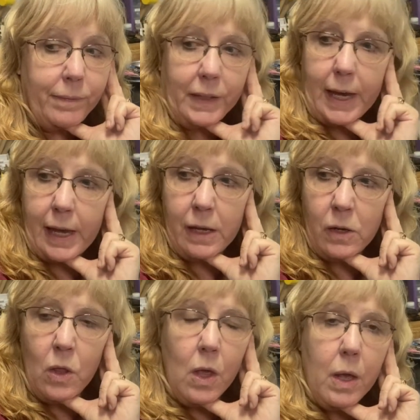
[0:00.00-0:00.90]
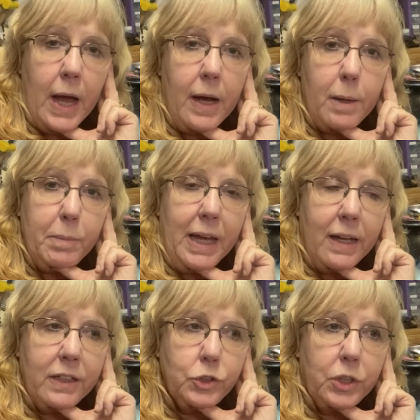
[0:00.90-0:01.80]
Okay. And
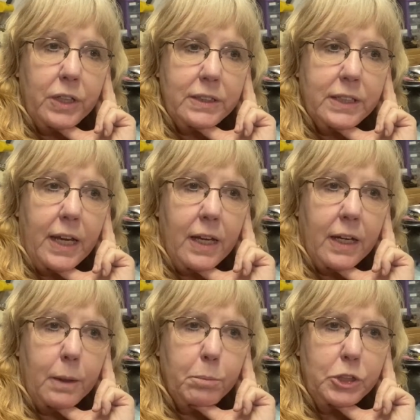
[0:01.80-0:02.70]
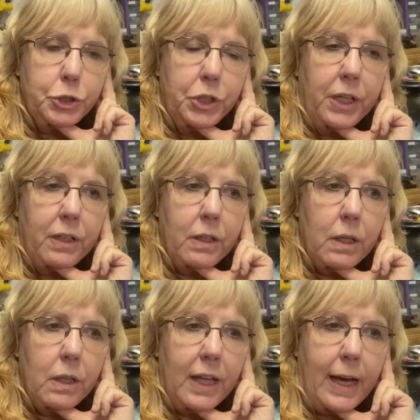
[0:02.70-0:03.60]
it's going to take a machine
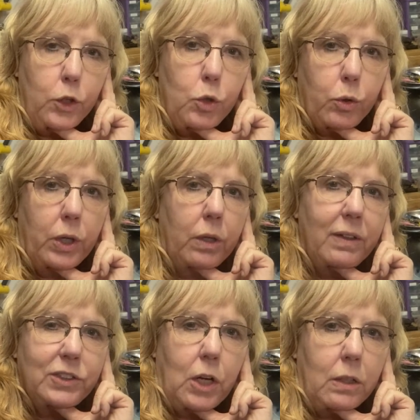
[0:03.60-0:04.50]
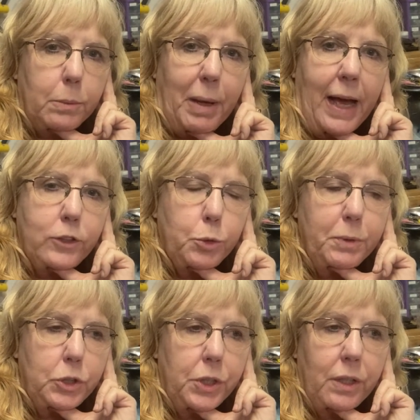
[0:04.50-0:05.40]
that it's called a patch
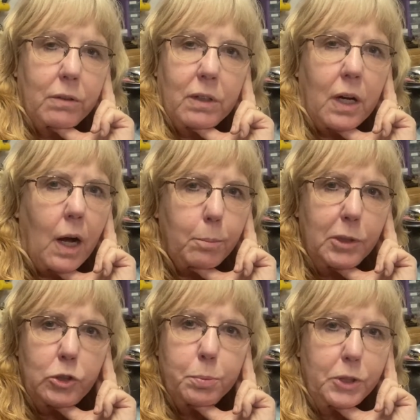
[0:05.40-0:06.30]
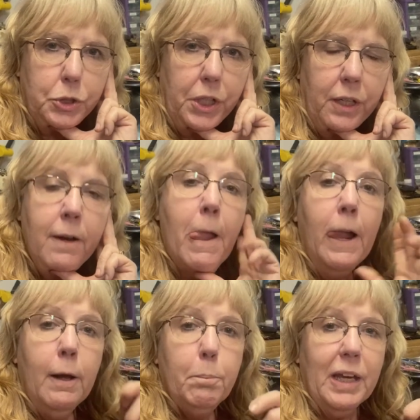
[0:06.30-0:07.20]
machine or a cobbler's machine
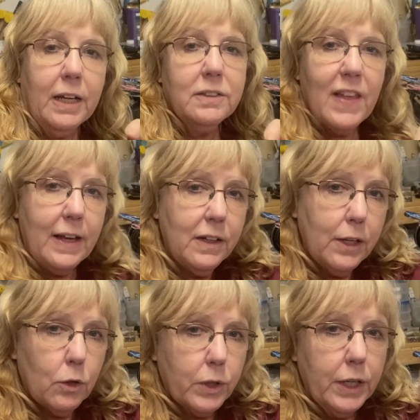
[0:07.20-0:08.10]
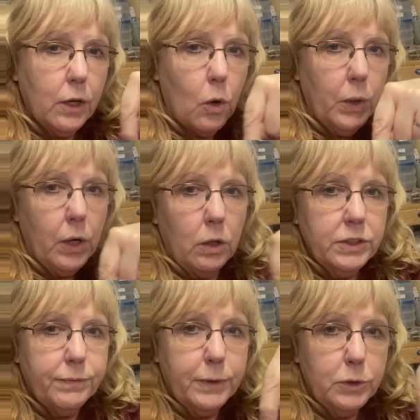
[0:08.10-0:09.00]
because that needle can go in
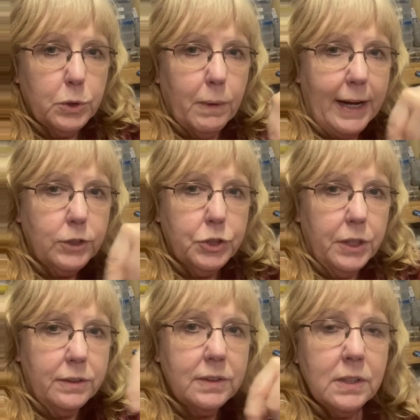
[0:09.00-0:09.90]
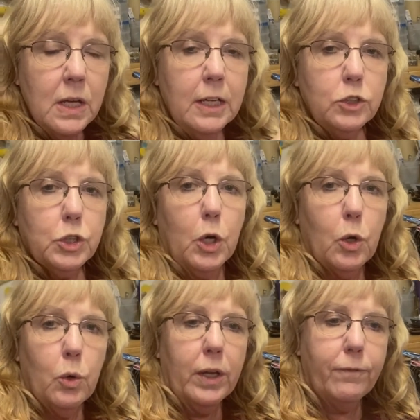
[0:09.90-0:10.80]
all different directions.
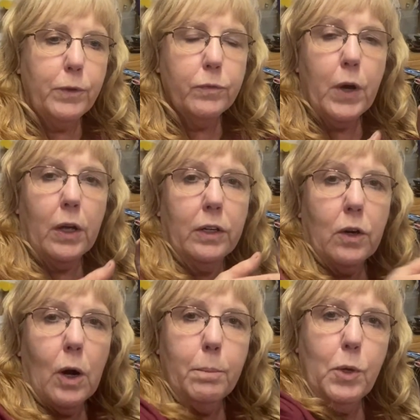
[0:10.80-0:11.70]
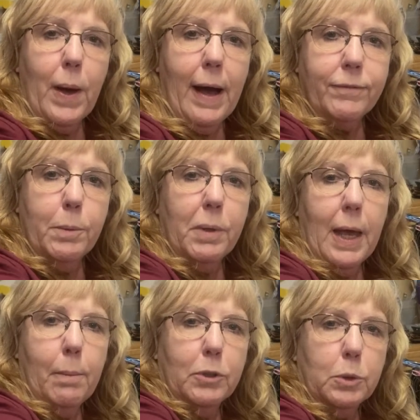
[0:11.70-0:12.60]
So if you've got an arm, you have to
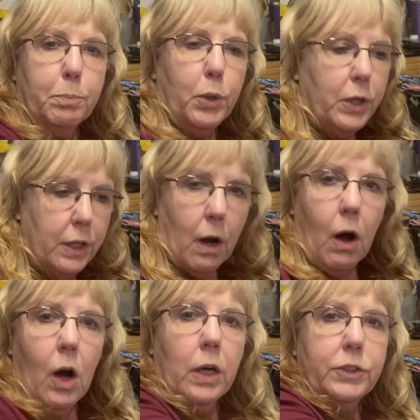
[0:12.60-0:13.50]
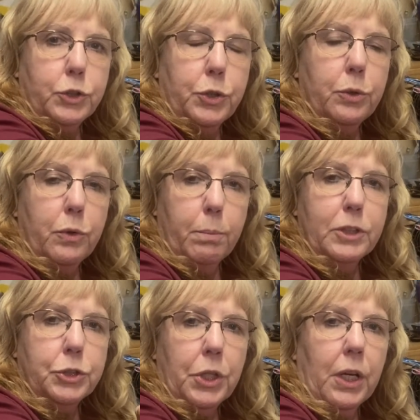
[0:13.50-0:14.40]
be able to put it onto the
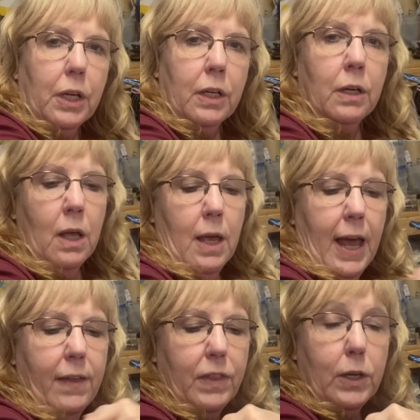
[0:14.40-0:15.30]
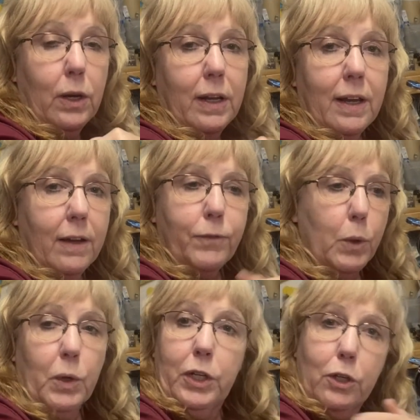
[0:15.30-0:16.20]
machine. And then
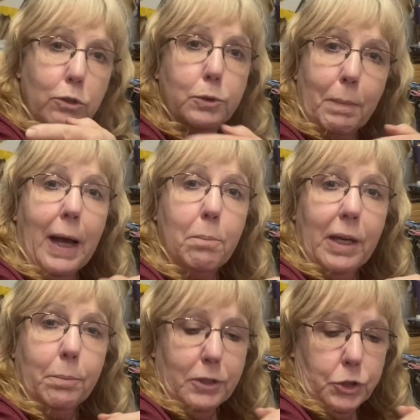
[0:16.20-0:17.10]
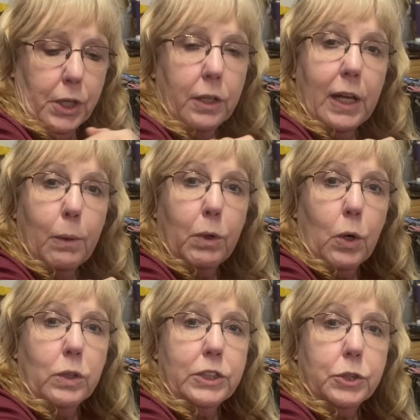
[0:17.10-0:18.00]
if you were to use my big machine, it
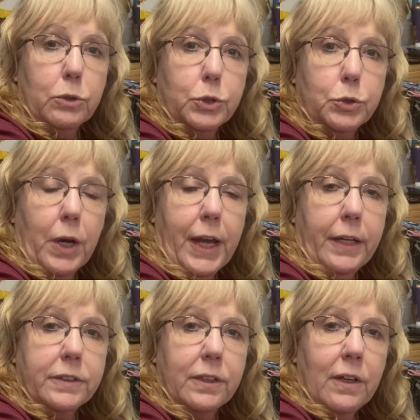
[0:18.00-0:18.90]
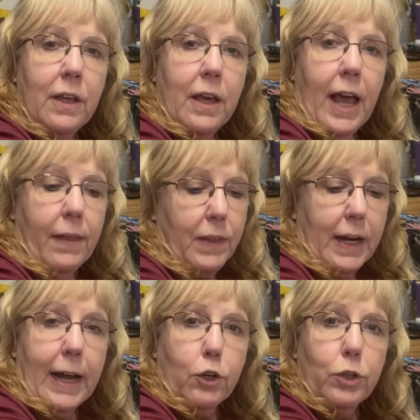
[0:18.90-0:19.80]
would only sew straight. And
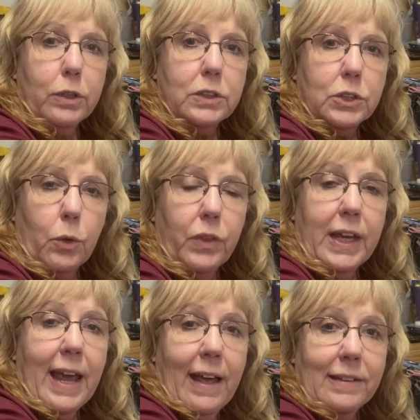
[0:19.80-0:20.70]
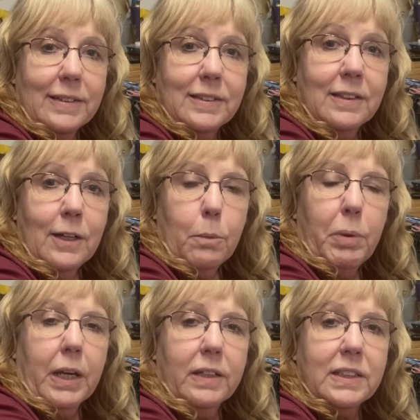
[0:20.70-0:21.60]
then I couldn't sew the ends
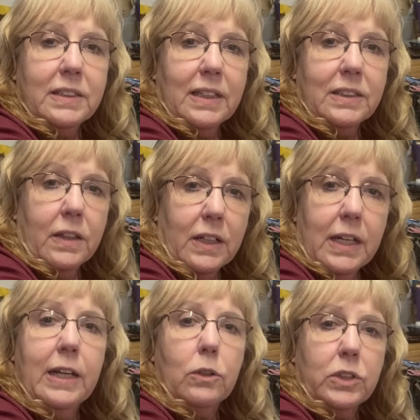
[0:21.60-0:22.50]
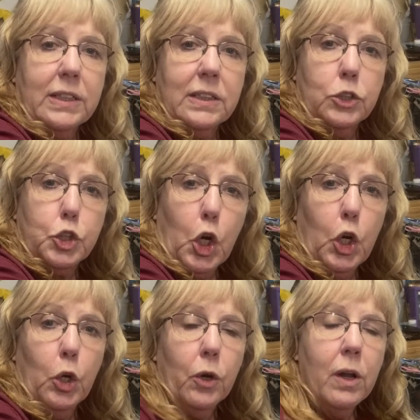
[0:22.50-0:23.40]
because the needle doesn't
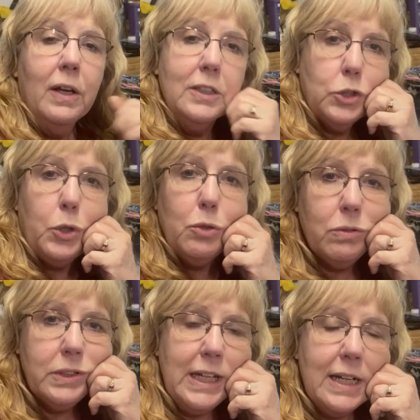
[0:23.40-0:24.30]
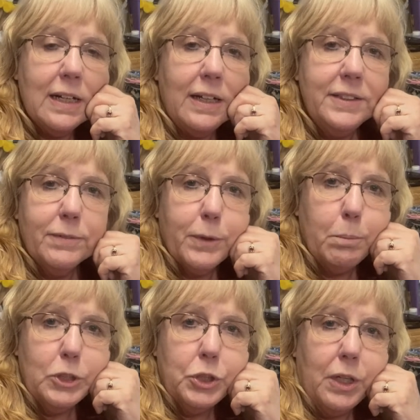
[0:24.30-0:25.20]
turn. So you'll need a
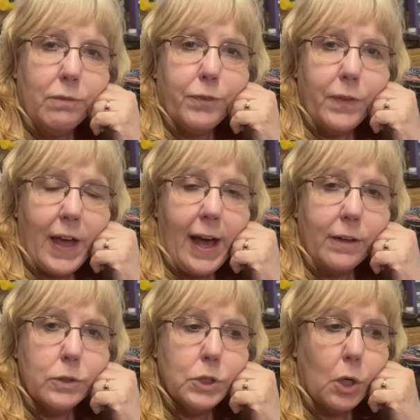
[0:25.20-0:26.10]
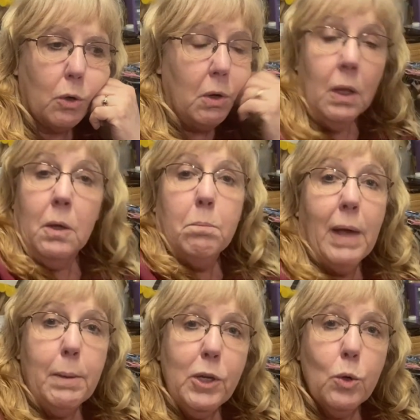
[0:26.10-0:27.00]
different machine for that. So
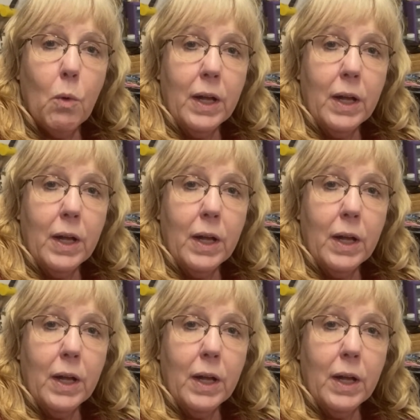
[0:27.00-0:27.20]
maybe you